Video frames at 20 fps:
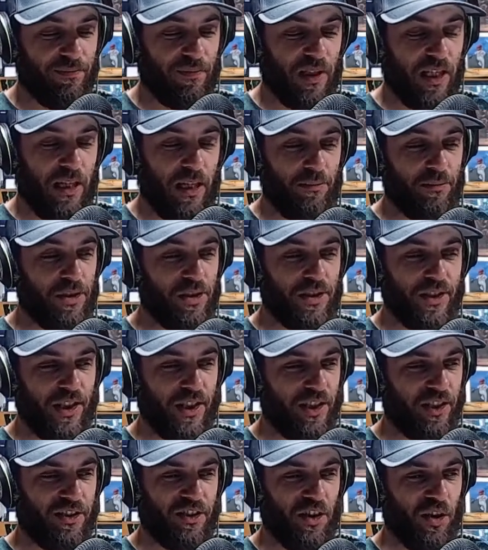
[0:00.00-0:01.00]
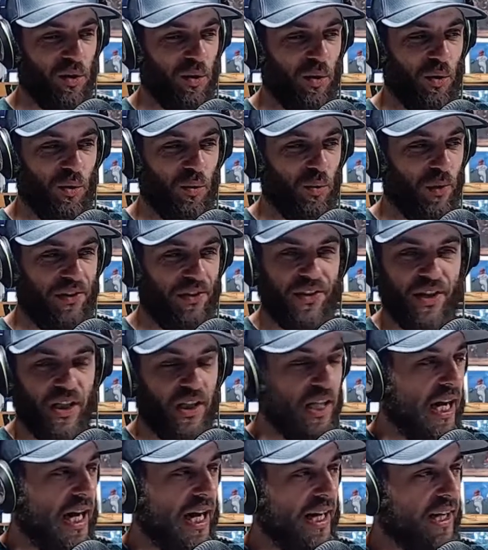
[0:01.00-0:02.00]
I'm just going to go with the
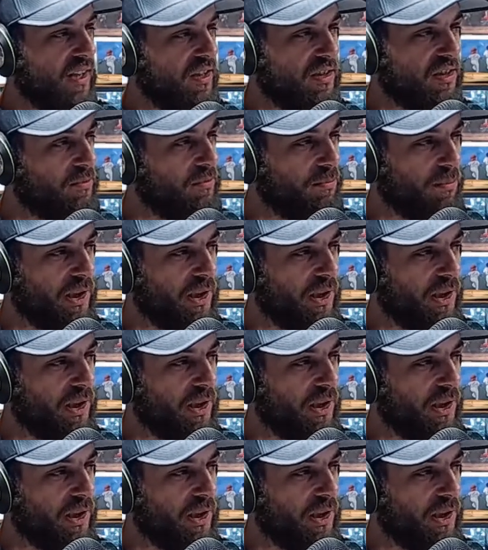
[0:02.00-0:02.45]
Lions